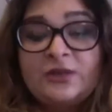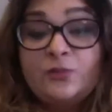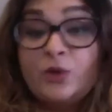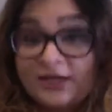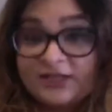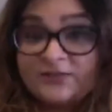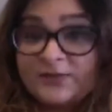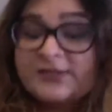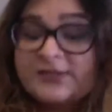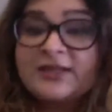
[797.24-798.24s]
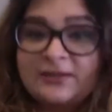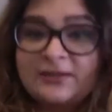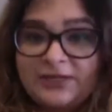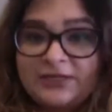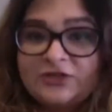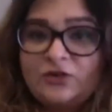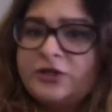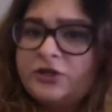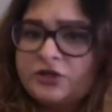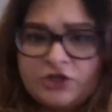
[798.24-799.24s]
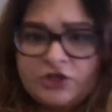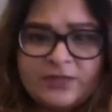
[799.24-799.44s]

work experience can come later, or internship